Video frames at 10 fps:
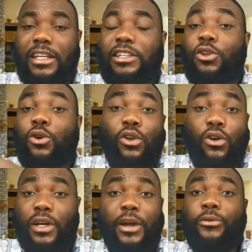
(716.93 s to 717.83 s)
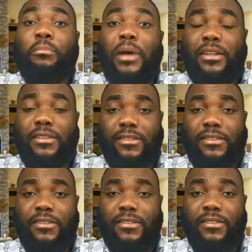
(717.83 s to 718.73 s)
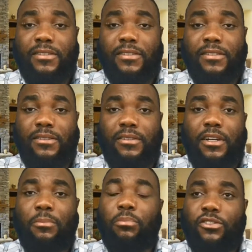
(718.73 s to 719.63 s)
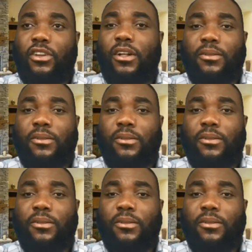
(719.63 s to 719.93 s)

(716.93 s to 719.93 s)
it no longer remains a potential,